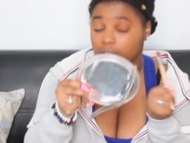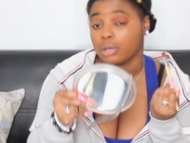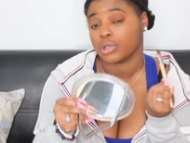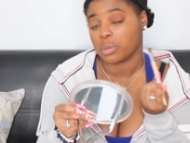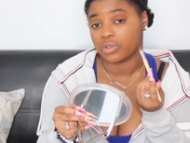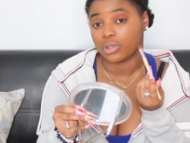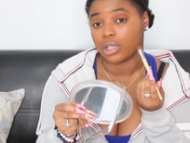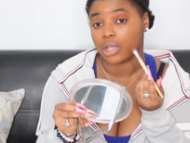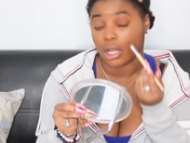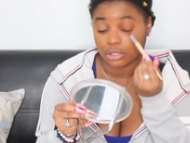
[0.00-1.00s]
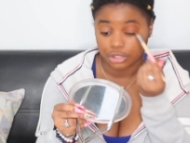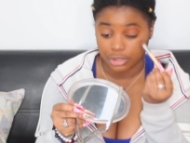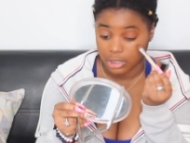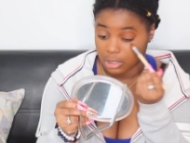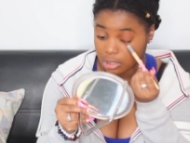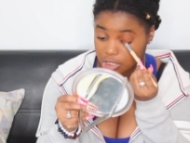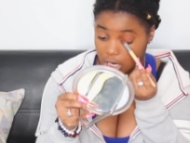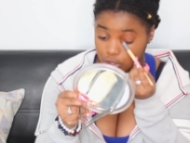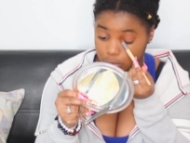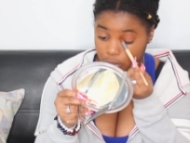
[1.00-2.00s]
Thumbs up if you love Dollar Tree.
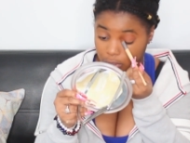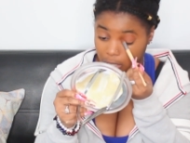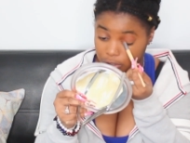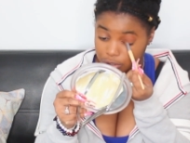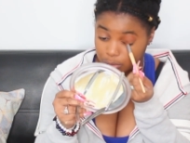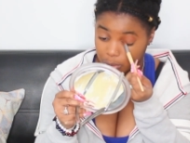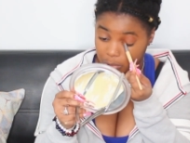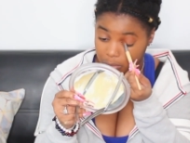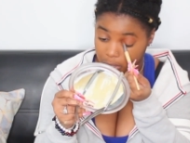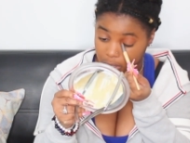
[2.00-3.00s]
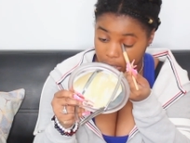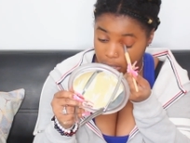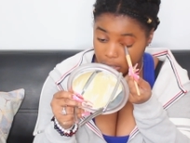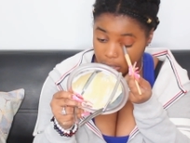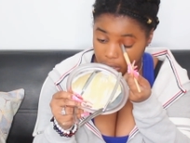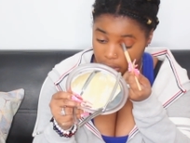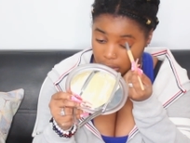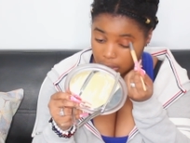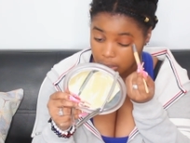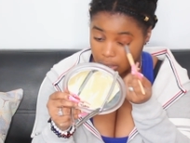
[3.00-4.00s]
Shout out to no Dollar Tree women.
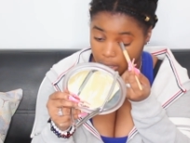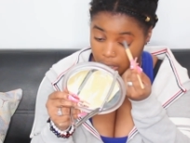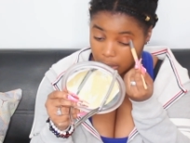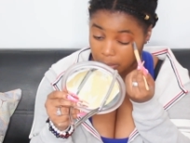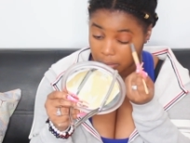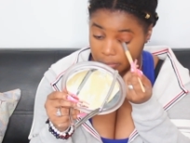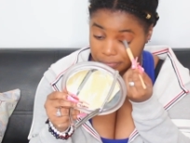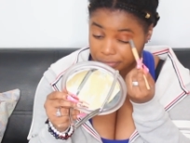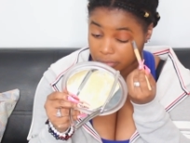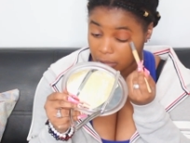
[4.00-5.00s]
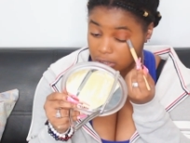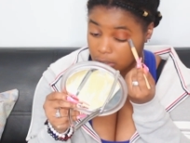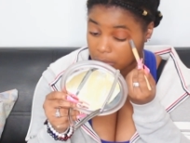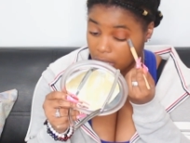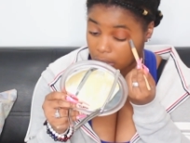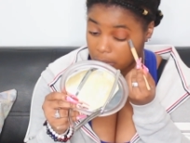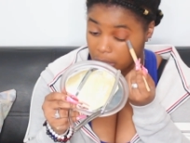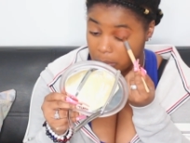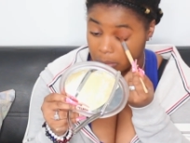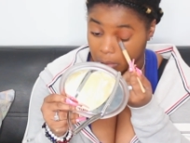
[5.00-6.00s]
And um, there's gonna be hella makeup on